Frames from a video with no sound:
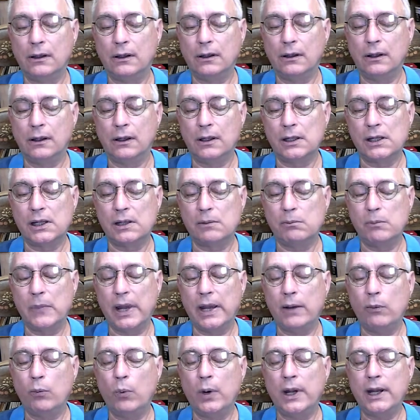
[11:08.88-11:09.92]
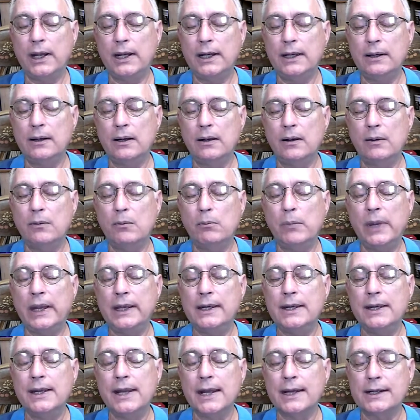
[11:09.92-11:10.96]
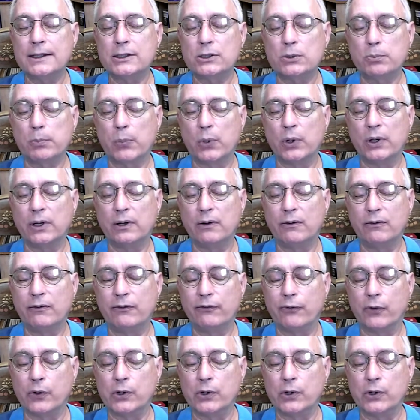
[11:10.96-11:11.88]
May we be desperate for you,